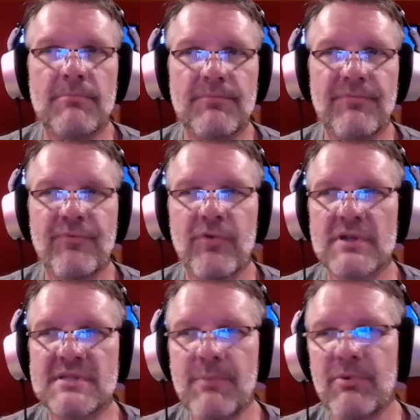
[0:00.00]
For a
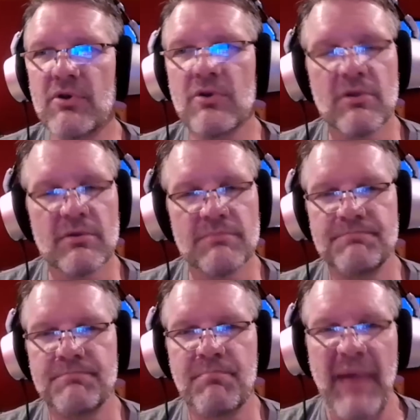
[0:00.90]
typical
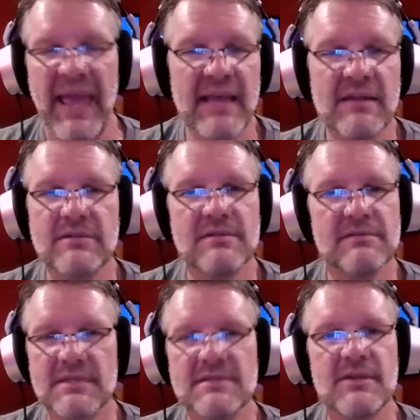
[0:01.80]
band,
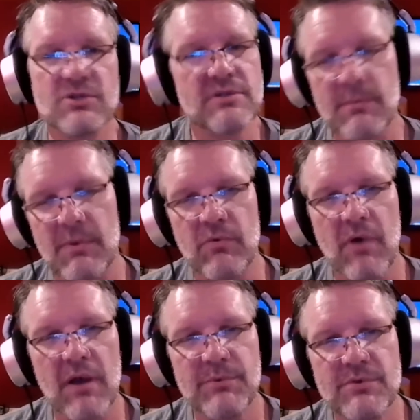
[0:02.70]
let's say you're just talking about
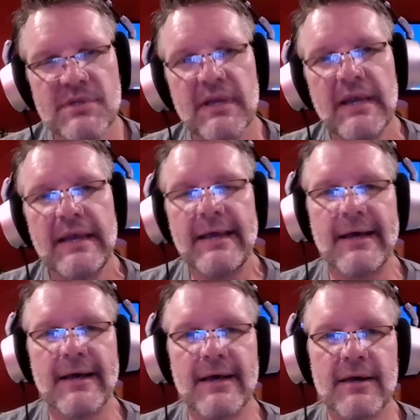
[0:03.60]
rock music
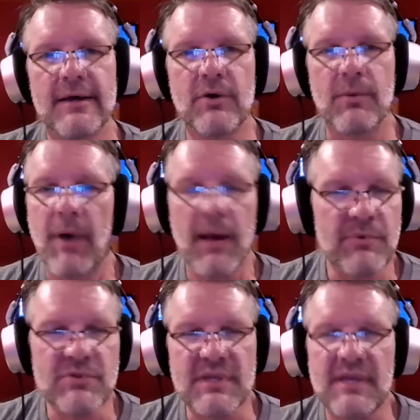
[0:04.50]
or pop
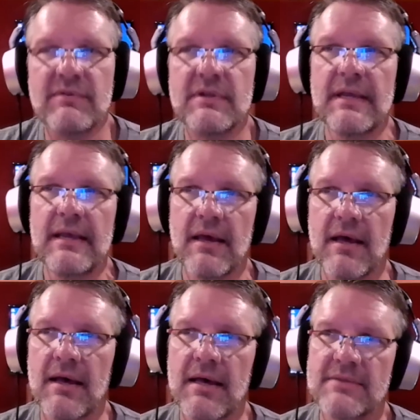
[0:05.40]
music, even.
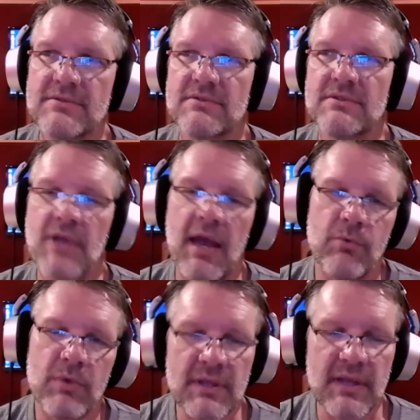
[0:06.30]
I
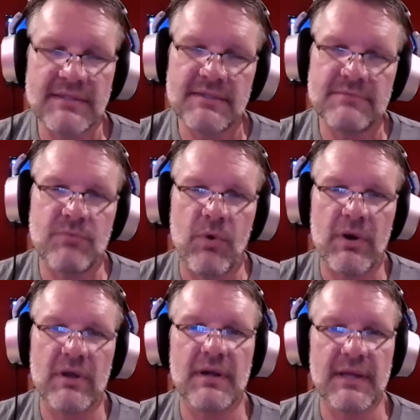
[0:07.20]
really like to
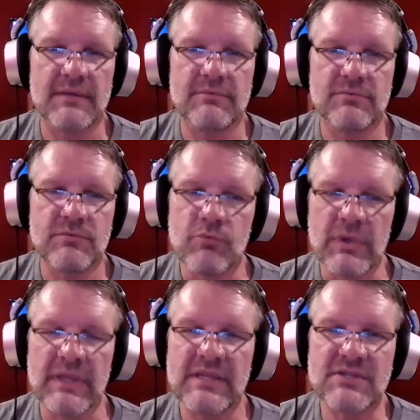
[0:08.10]
work on a
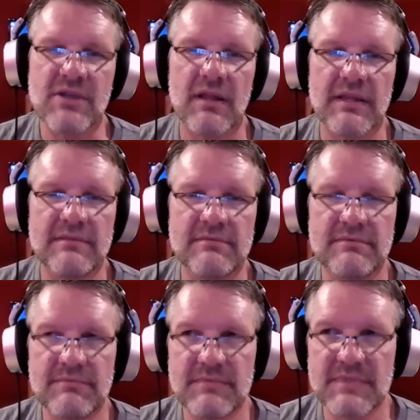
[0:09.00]
really solid,
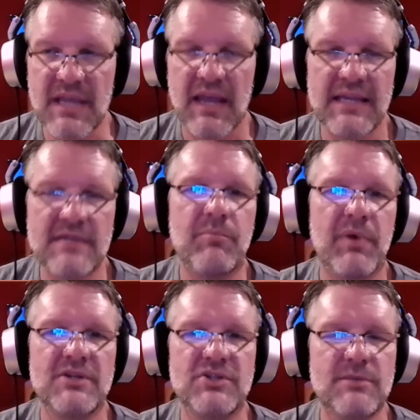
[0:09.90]
tight and
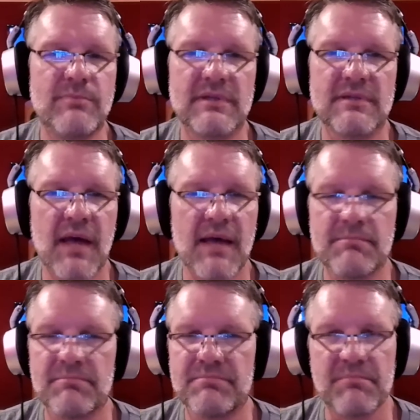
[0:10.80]
punchy, but not
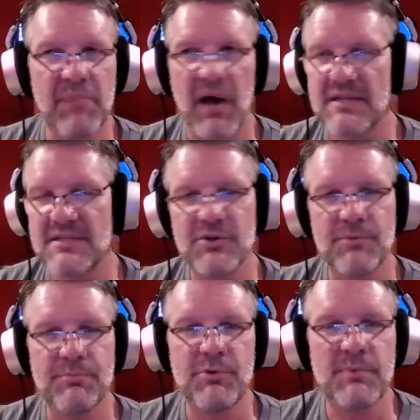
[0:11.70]
boxy or
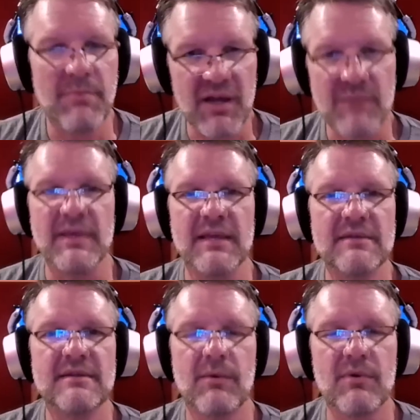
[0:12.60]
boomy bottom
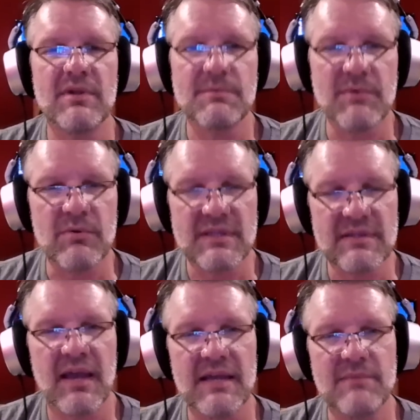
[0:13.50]
end. I want it to be really
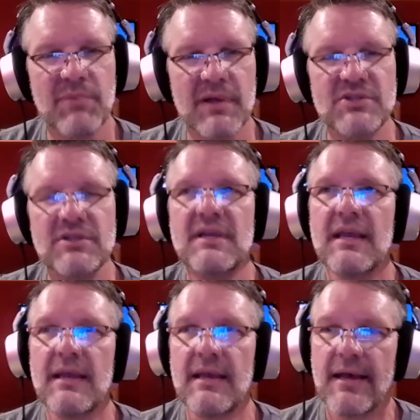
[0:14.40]
tight and punchy.
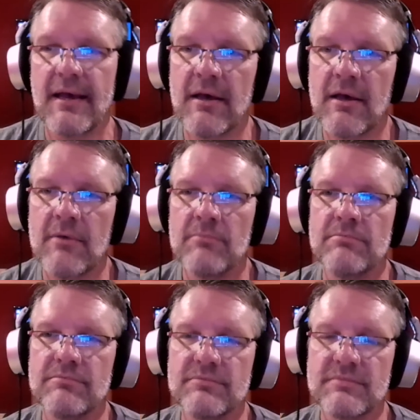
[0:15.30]

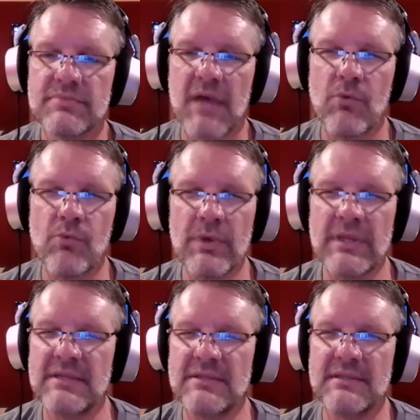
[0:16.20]
I
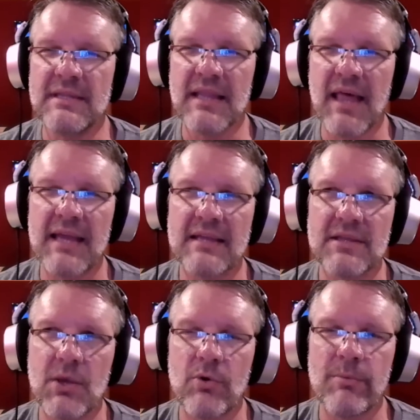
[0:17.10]
really like
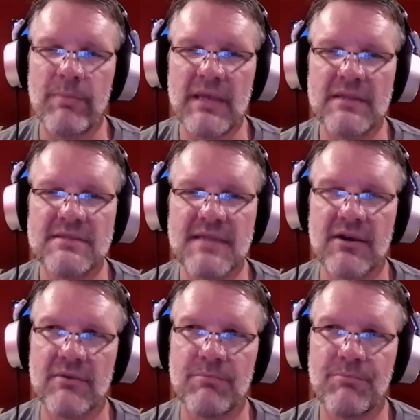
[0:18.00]
lower mids that
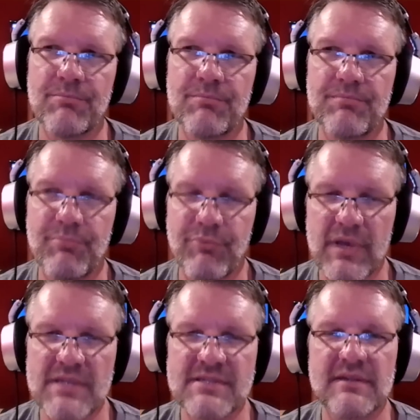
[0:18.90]
are
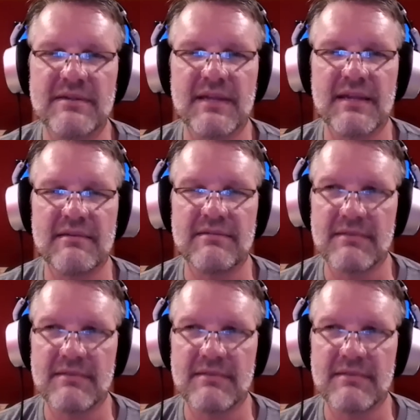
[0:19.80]
present and